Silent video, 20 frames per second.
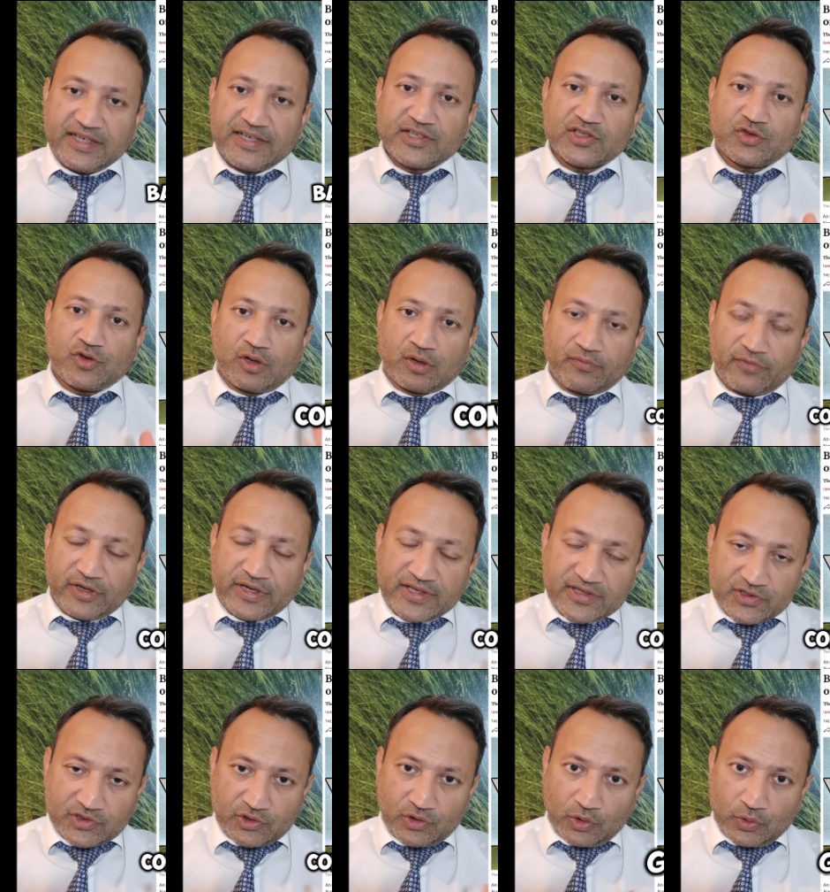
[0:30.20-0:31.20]
his
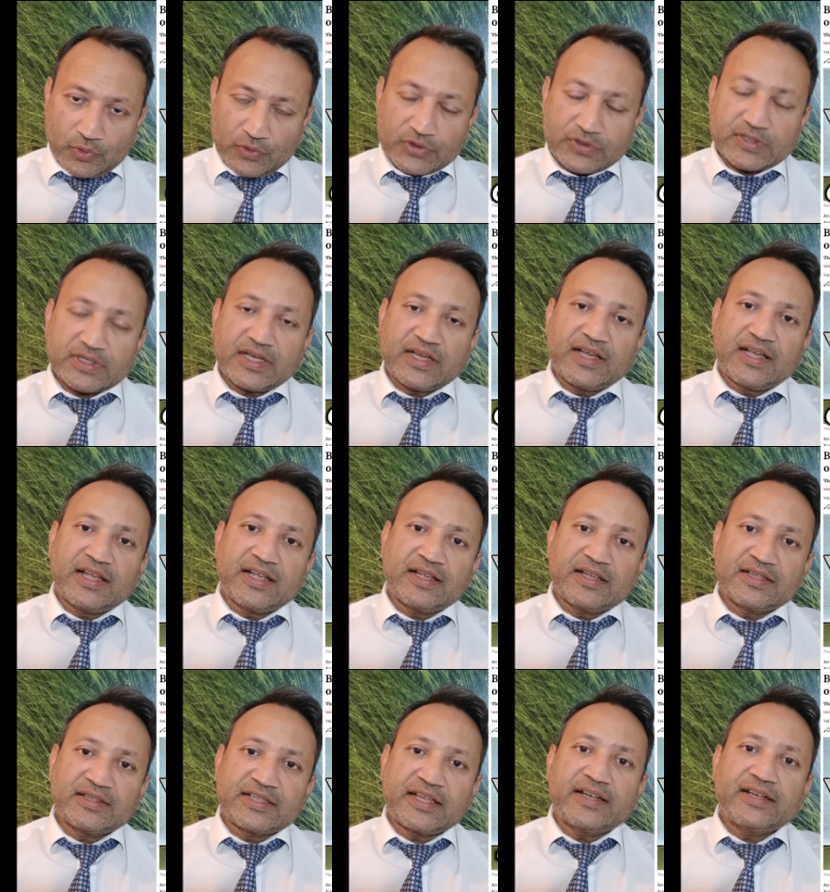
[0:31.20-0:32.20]
confidence grows,
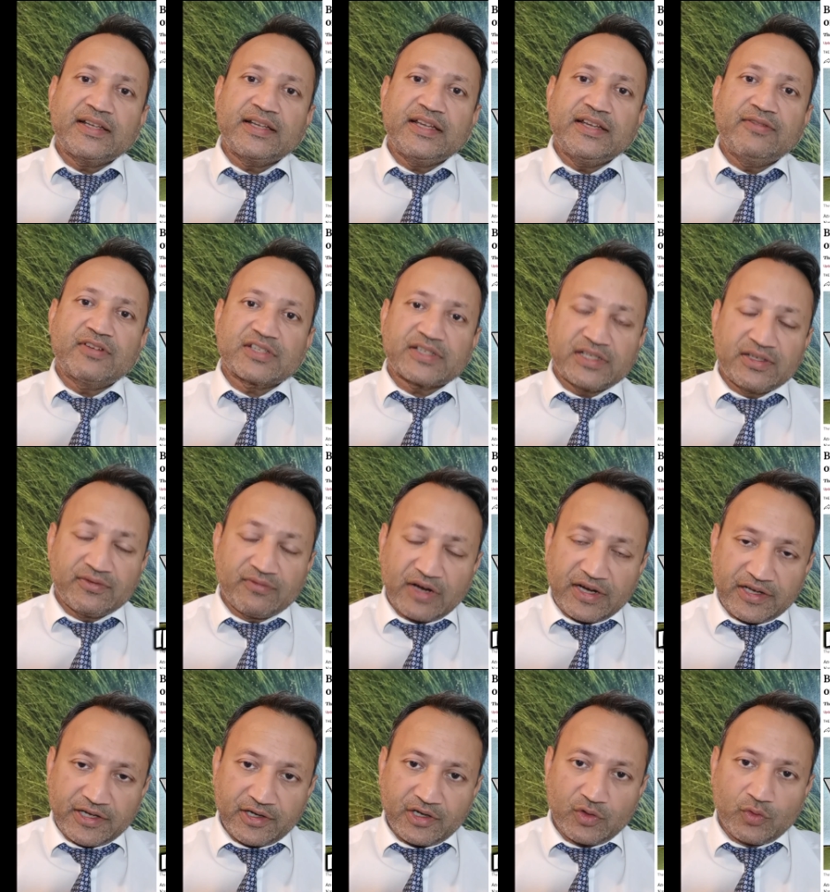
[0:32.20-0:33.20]
and then he was
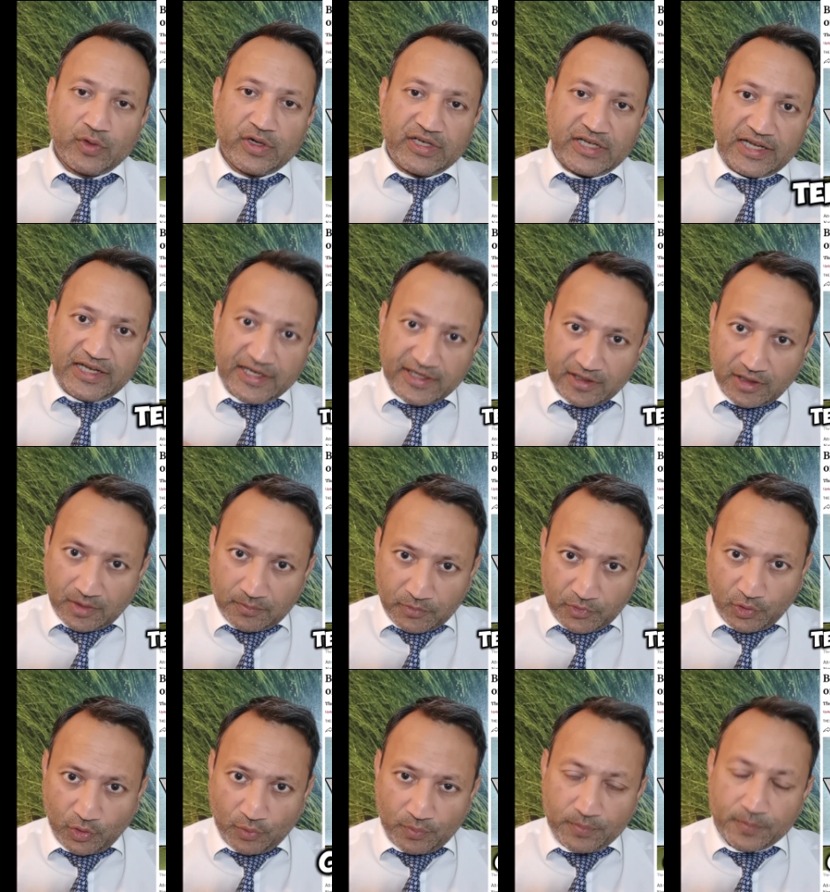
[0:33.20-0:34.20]
invited to a Telegram
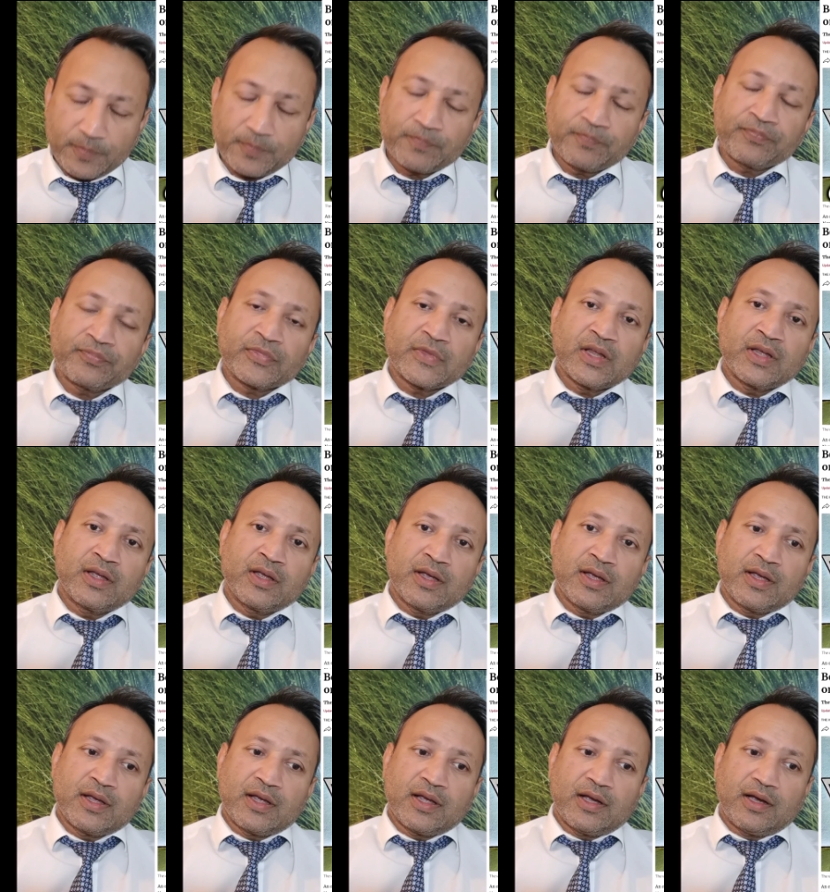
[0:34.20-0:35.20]
group,
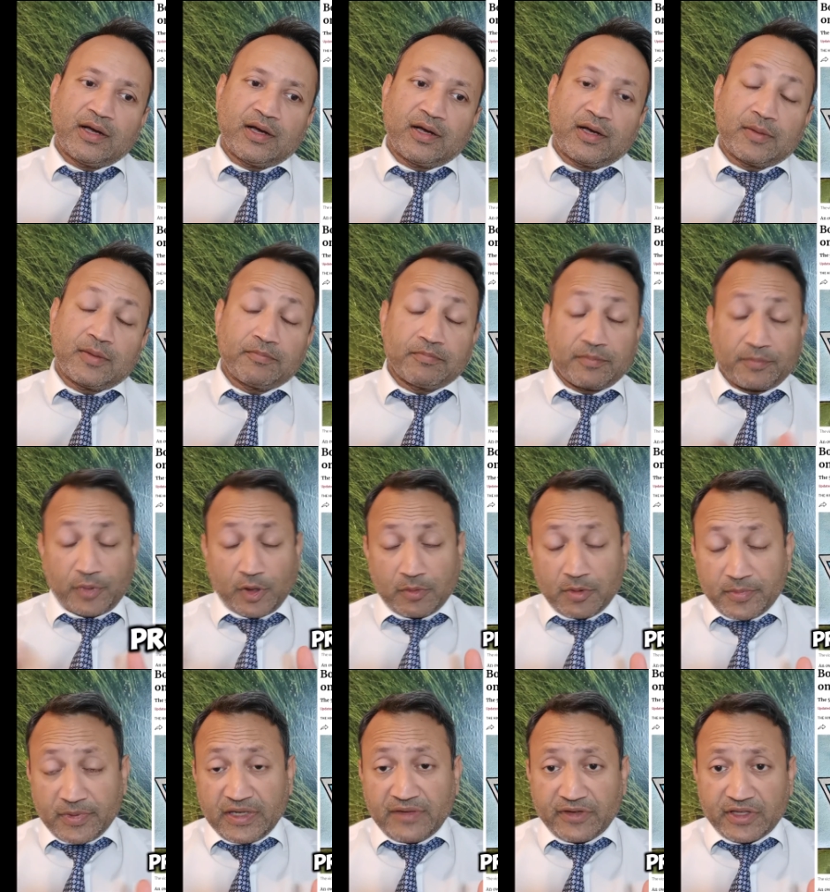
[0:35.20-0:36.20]
uh,
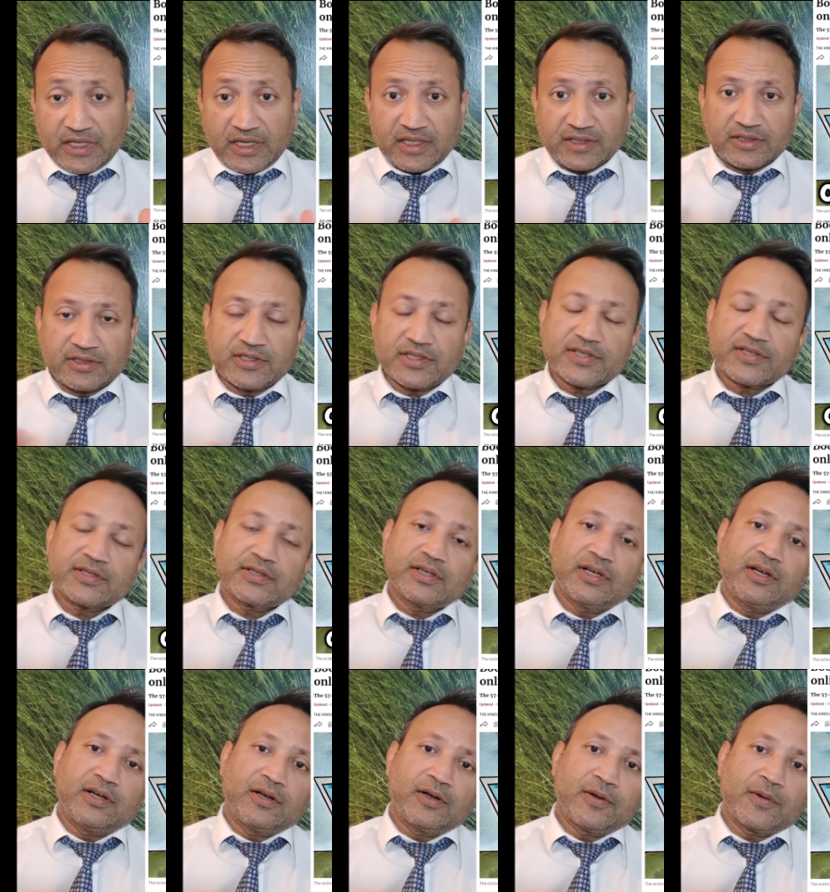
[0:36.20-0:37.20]
probably with others.
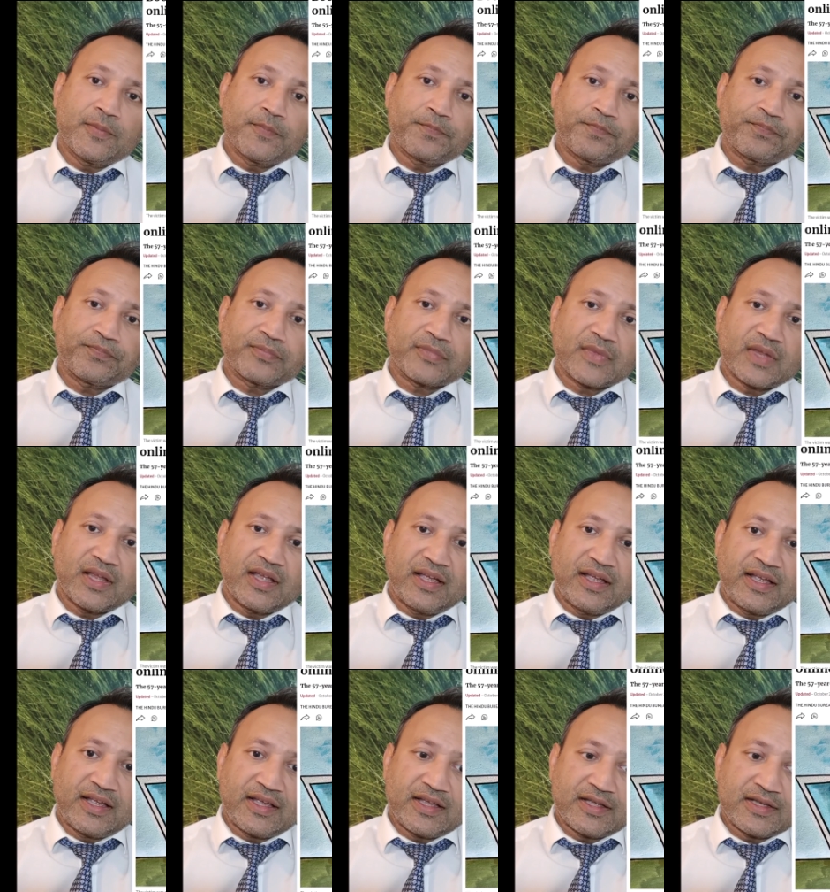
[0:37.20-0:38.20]
Um,
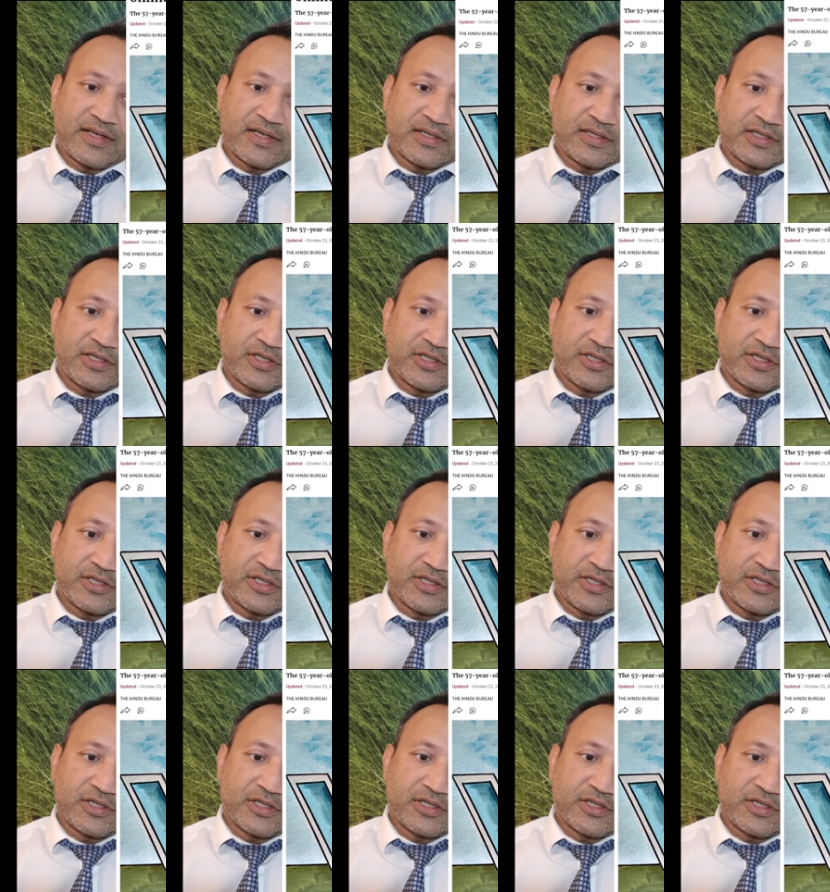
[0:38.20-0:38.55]
and